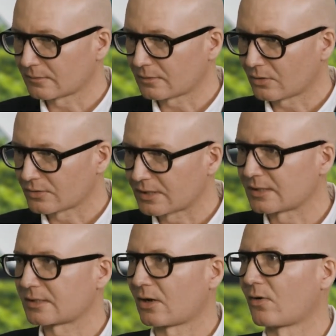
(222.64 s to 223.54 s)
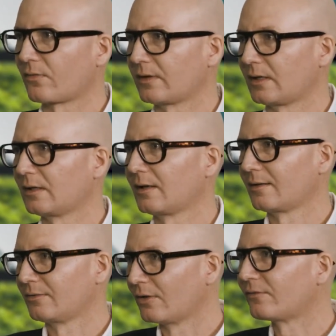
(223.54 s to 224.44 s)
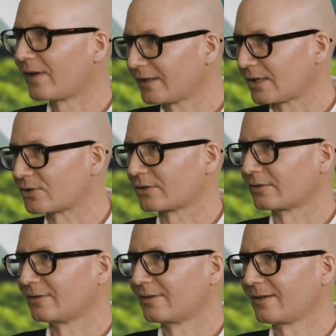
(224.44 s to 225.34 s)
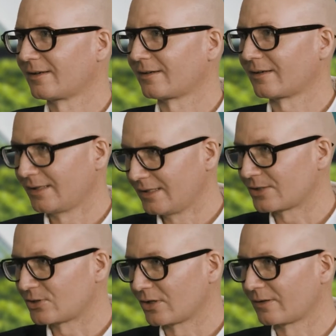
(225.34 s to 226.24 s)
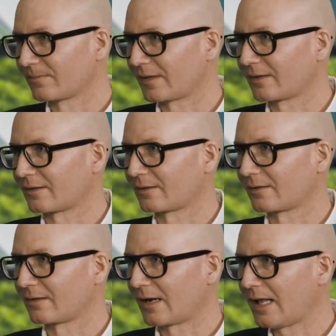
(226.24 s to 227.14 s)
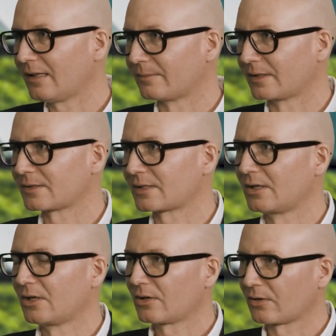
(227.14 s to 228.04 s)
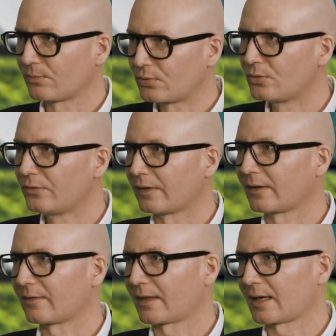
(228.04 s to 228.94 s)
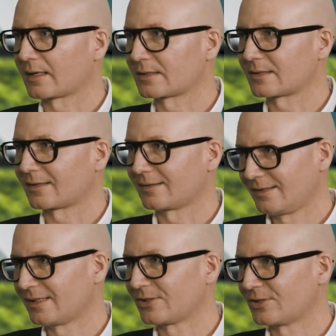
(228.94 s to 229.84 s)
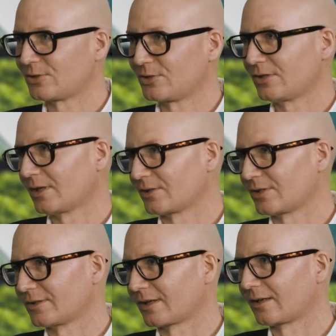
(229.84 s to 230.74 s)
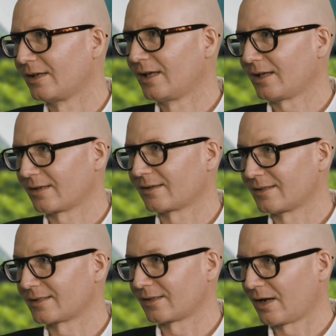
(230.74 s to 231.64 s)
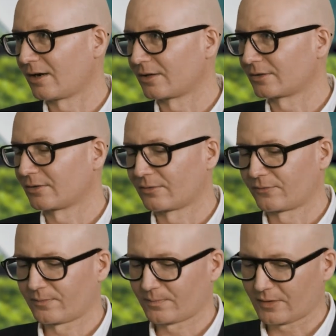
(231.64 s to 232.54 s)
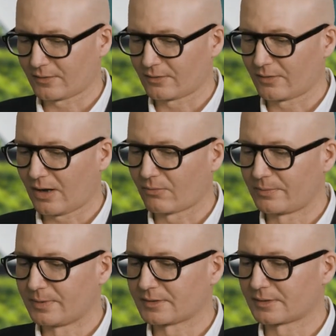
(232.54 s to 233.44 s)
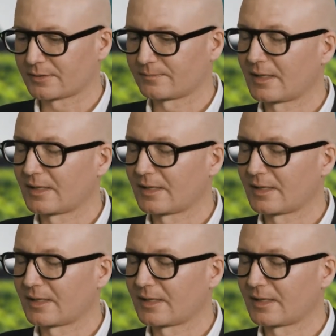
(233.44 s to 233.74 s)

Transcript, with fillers: consists of the non-financial uh, ESG uh, elements, uh, proving that ESG agenda is at the heart of our business.